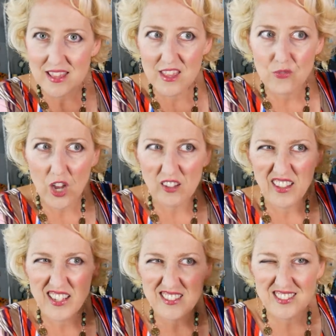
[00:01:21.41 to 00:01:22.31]
and they've got
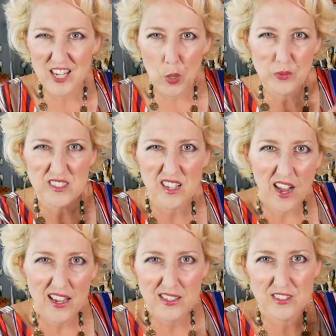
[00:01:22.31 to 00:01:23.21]
like stamps and
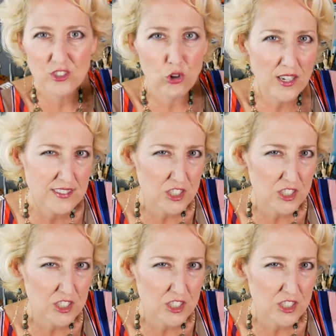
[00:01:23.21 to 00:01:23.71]
dies and cross